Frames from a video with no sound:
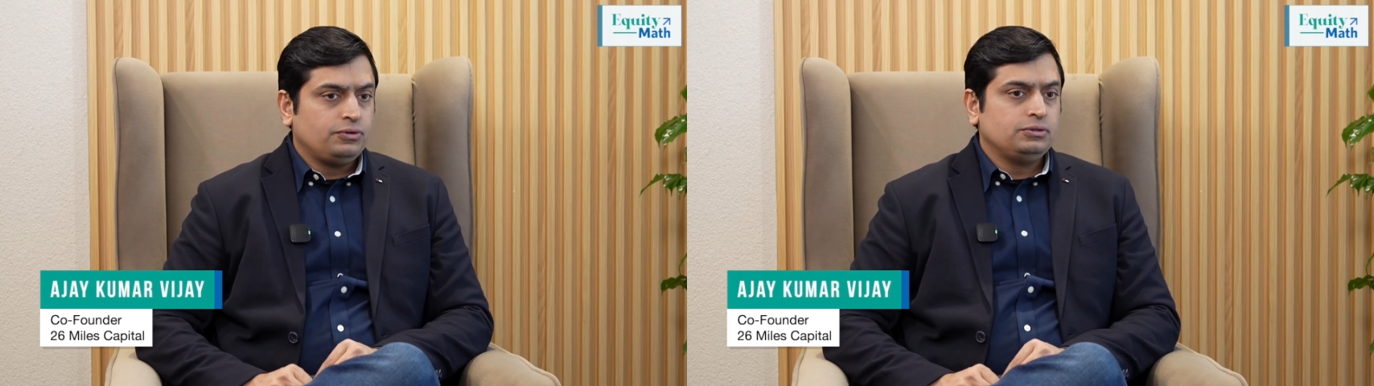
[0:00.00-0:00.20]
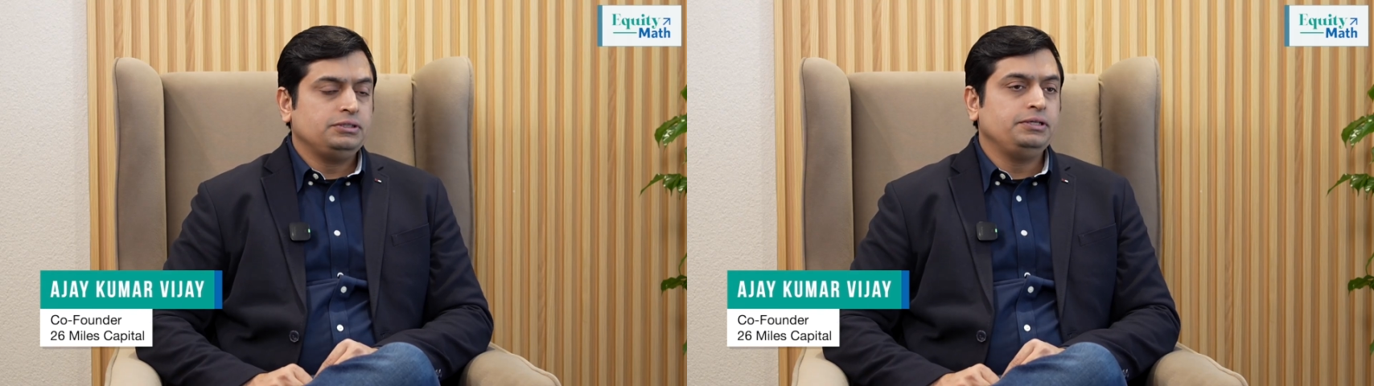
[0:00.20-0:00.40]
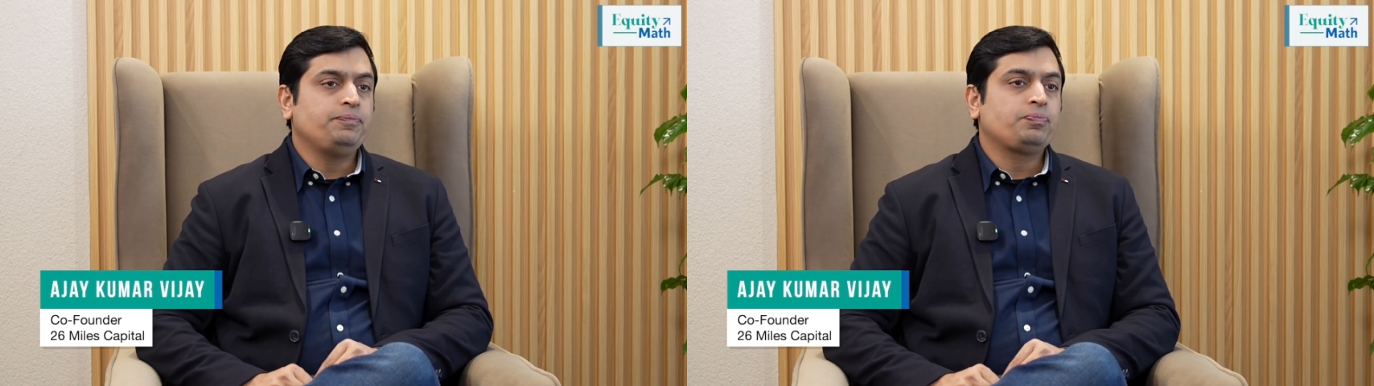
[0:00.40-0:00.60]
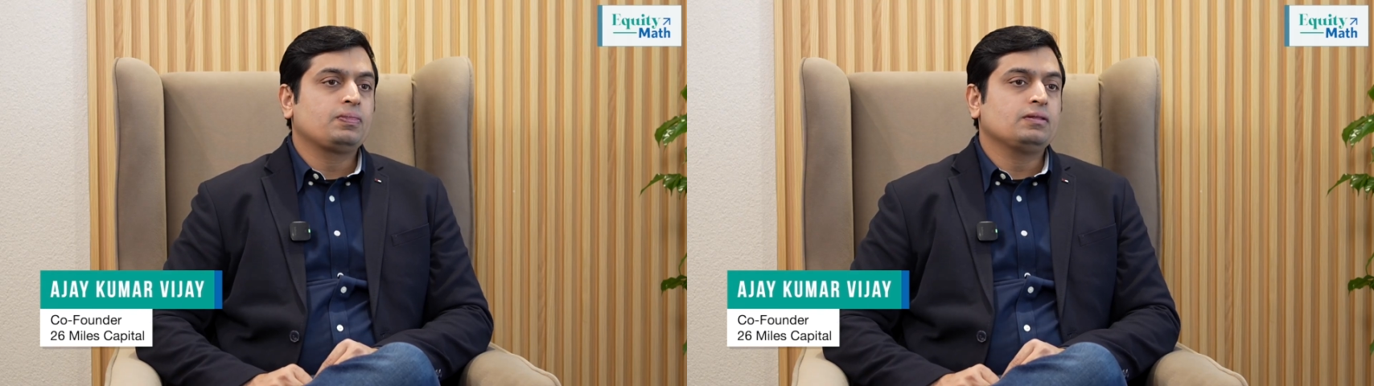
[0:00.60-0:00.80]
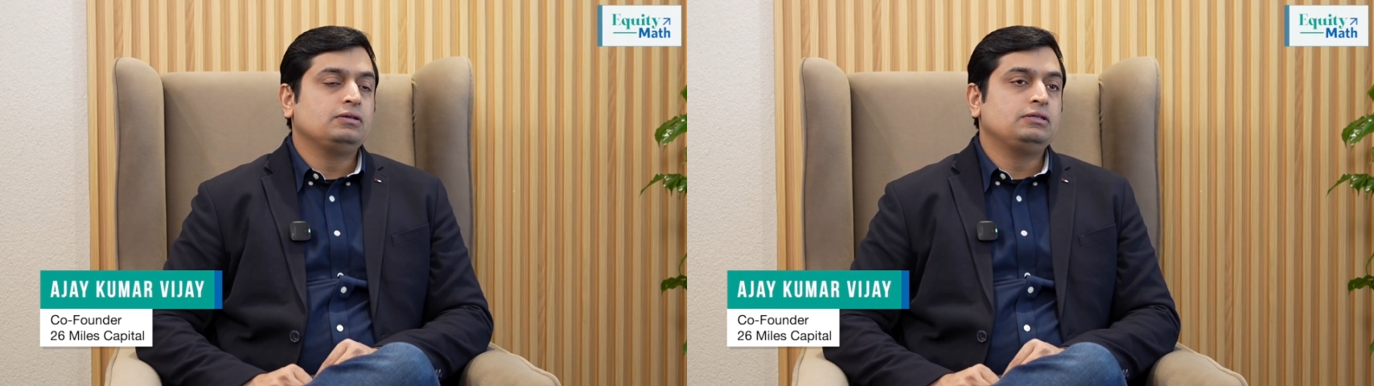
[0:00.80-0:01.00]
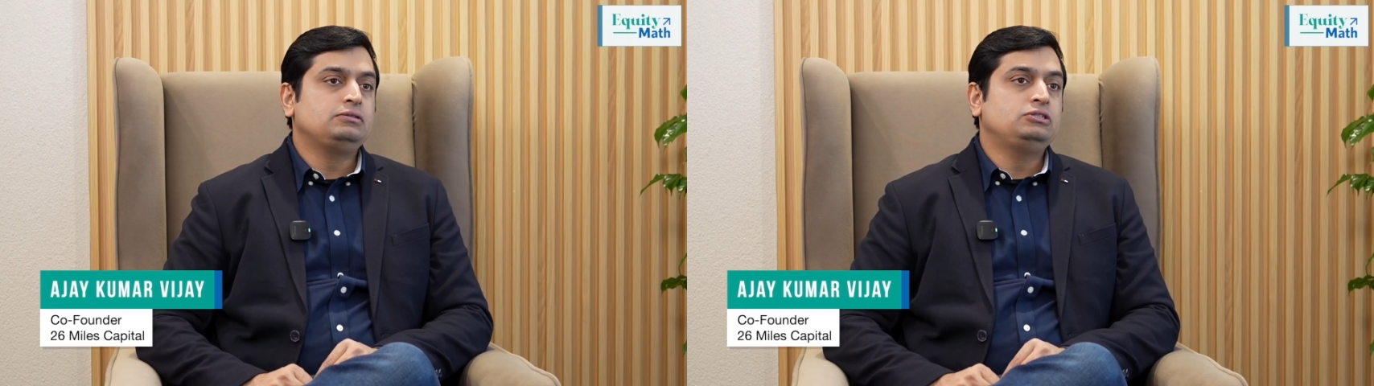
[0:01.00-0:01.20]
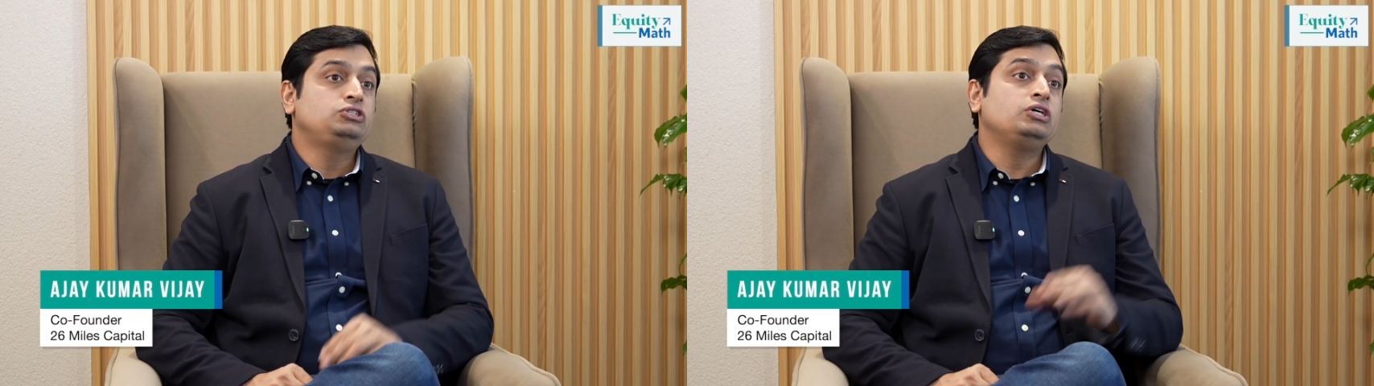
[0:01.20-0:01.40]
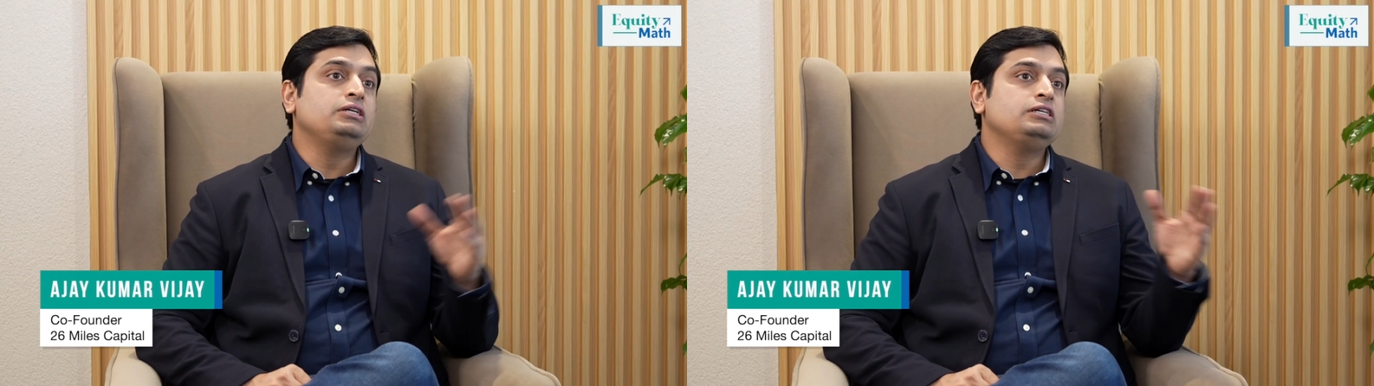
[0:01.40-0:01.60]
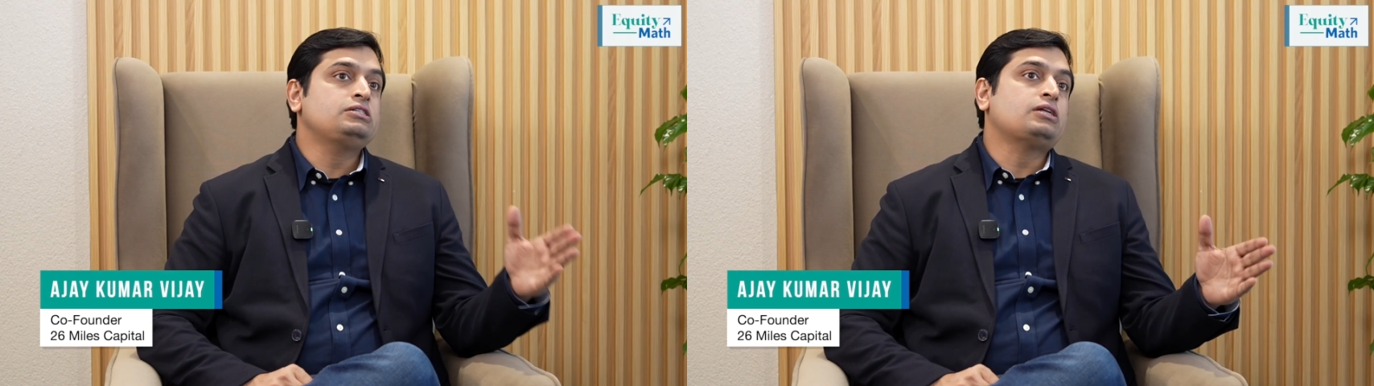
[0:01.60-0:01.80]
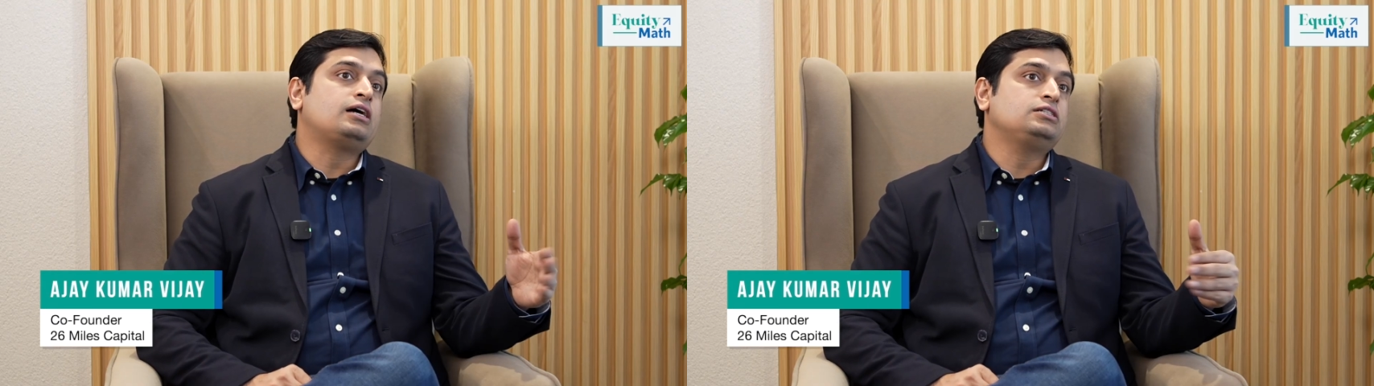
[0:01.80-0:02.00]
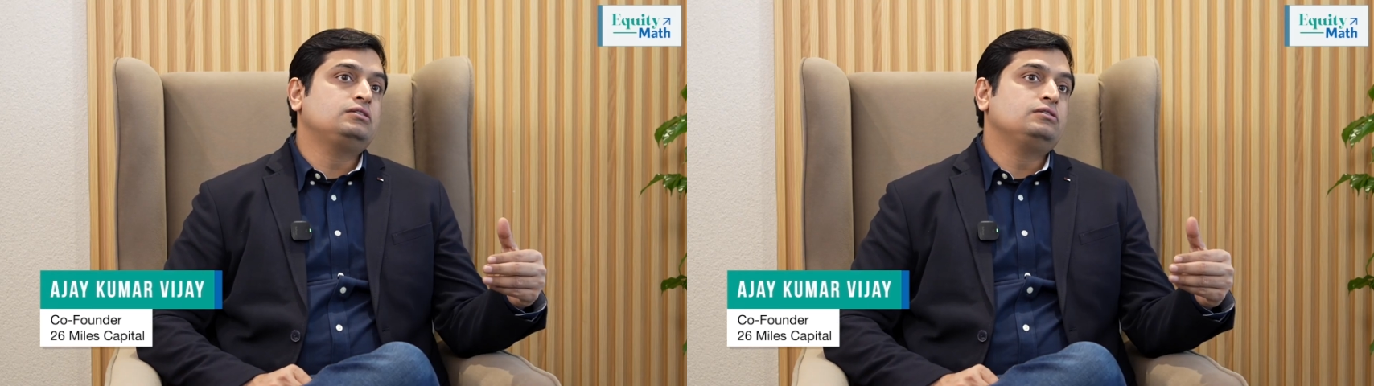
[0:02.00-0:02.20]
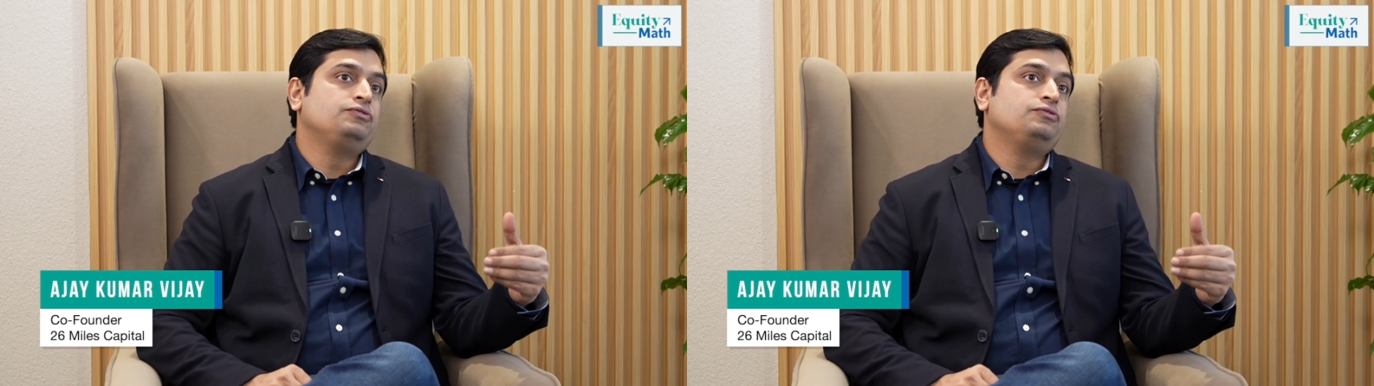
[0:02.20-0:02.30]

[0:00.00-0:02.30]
See, it journey starts